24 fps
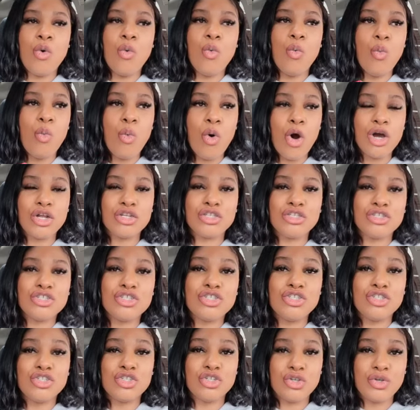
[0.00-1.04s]
what
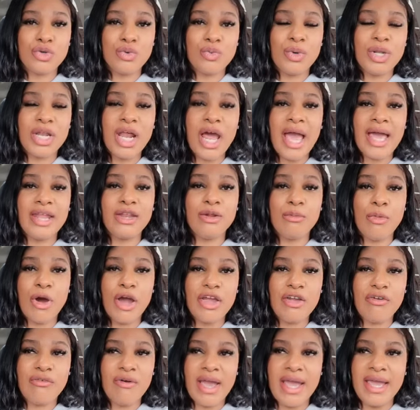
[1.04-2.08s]
to do. When I had a
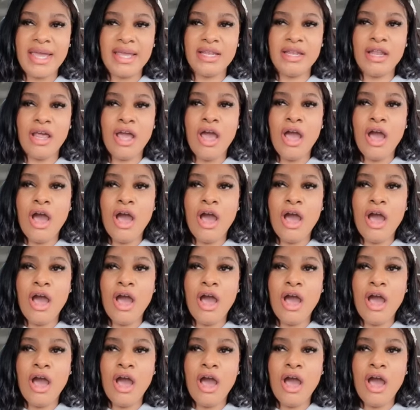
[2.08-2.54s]
migraine,